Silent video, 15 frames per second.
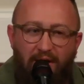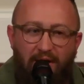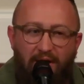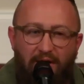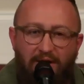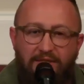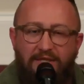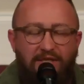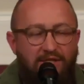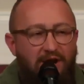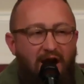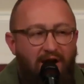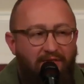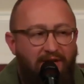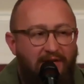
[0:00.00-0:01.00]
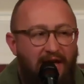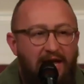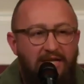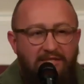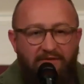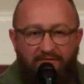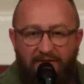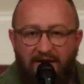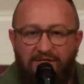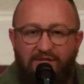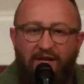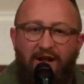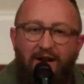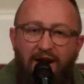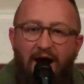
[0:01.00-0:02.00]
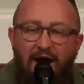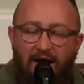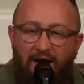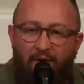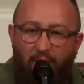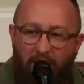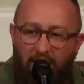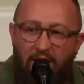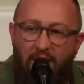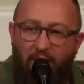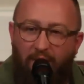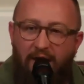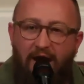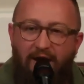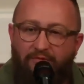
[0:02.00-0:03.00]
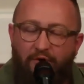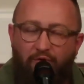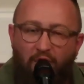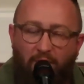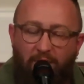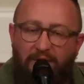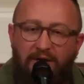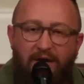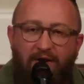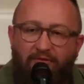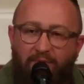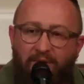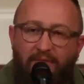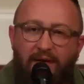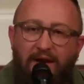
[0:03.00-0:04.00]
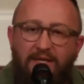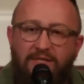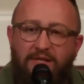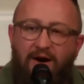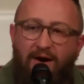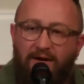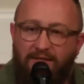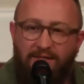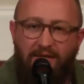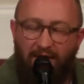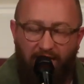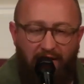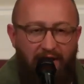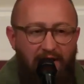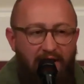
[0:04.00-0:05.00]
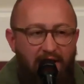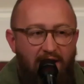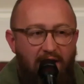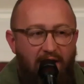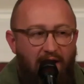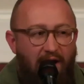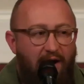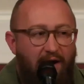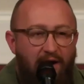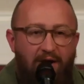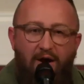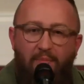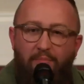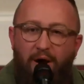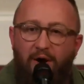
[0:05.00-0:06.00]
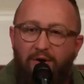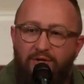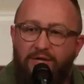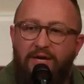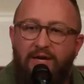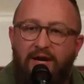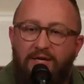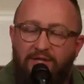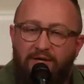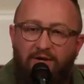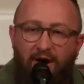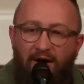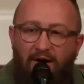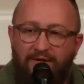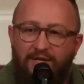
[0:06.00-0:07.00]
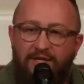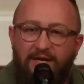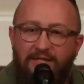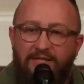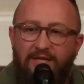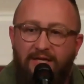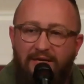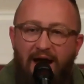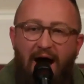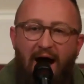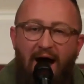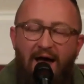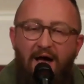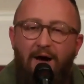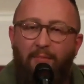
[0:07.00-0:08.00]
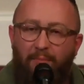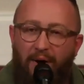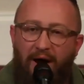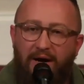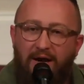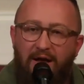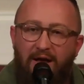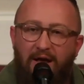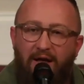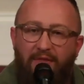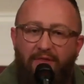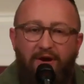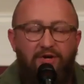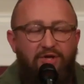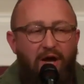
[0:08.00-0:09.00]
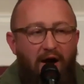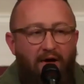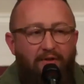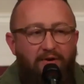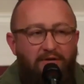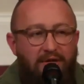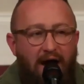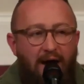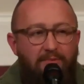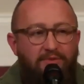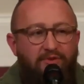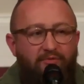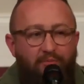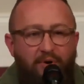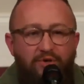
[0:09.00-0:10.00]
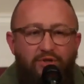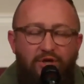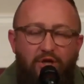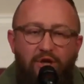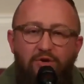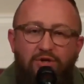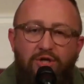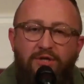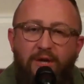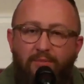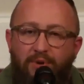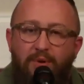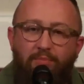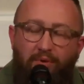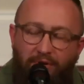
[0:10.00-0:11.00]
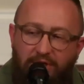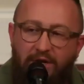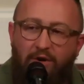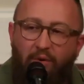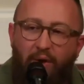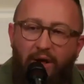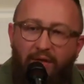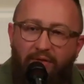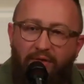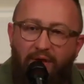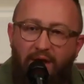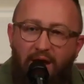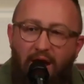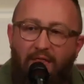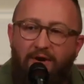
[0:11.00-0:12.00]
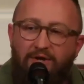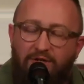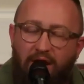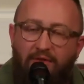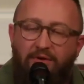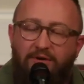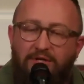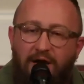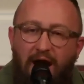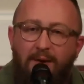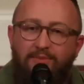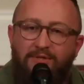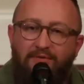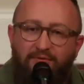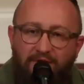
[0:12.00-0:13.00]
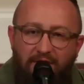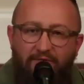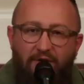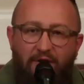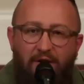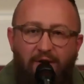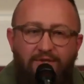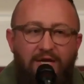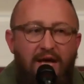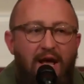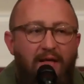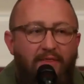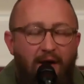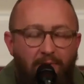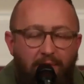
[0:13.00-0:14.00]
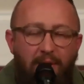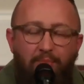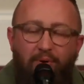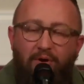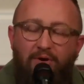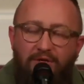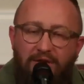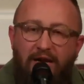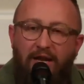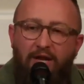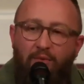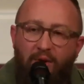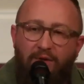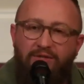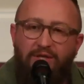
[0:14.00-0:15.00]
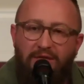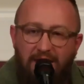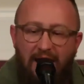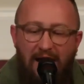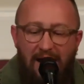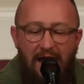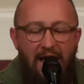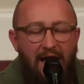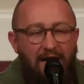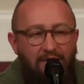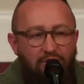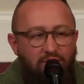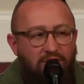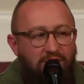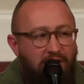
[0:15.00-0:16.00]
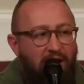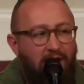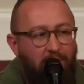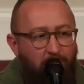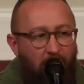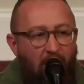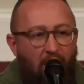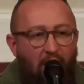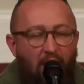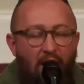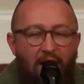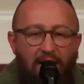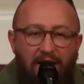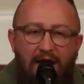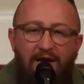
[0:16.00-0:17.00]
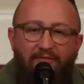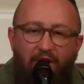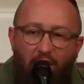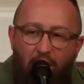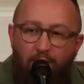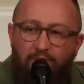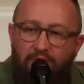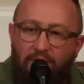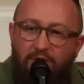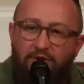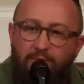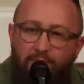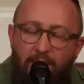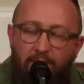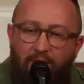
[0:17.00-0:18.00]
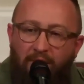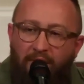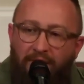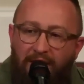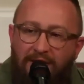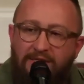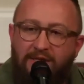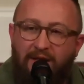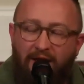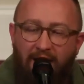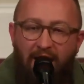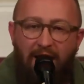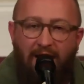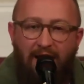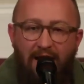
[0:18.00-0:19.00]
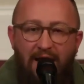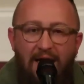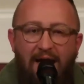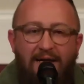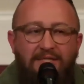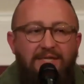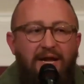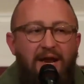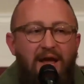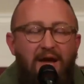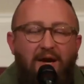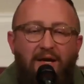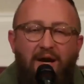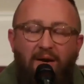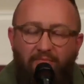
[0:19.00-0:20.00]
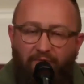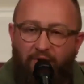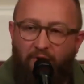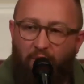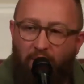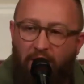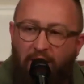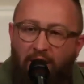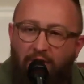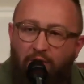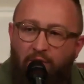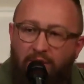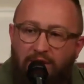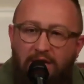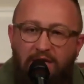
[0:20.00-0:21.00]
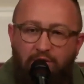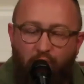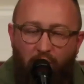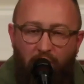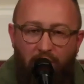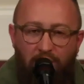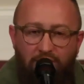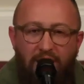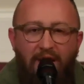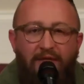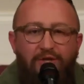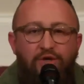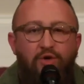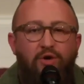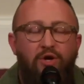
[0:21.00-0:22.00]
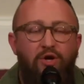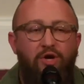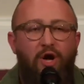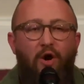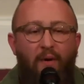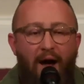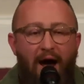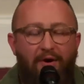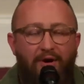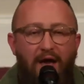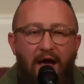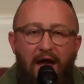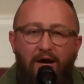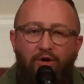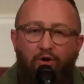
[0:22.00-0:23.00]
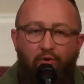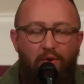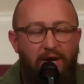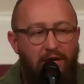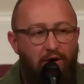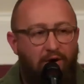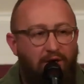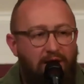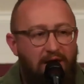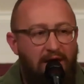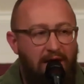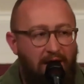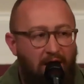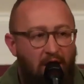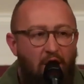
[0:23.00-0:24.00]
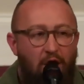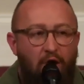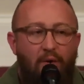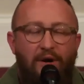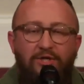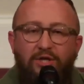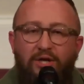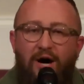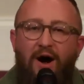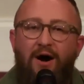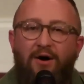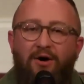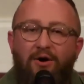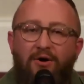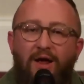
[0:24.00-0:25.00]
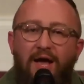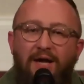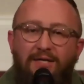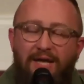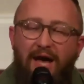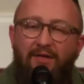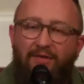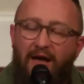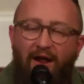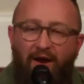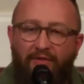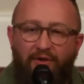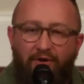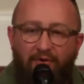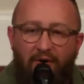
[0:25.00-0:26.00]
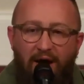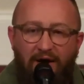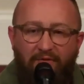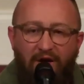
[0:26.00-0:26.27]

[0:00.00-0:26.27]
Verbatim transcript: This is not the days of Thessalonica where we have the Roman government that is constantly uh, uh opposing us and causing us to die, but there's other types of persecution that people deal with there's other types of difficulty that people are dealing with today. And just like Paul gave hope to those people in Thessalonica and said, Comfort one another with these words that you can go out and greet your king who has conquered death, hell, and the grave.